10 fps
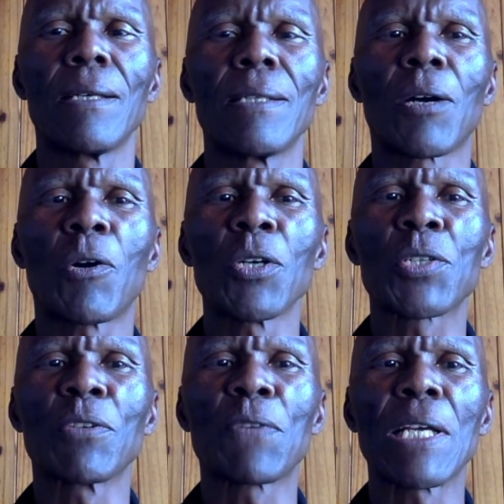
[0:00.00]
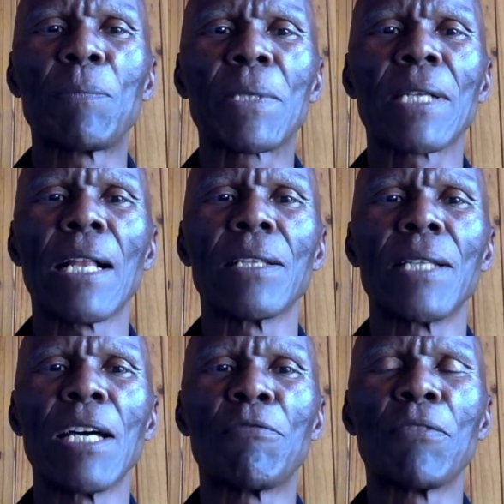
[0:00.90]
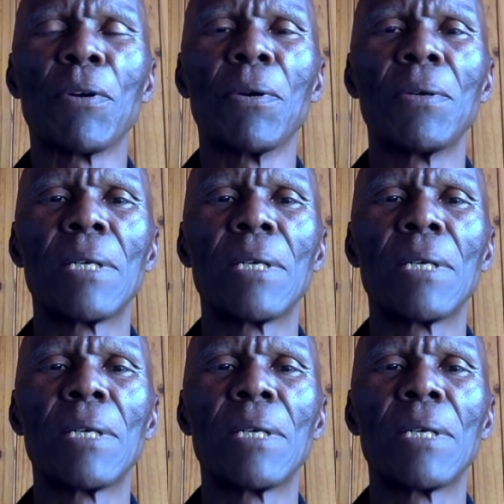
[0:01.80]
The cost of capital, therefore,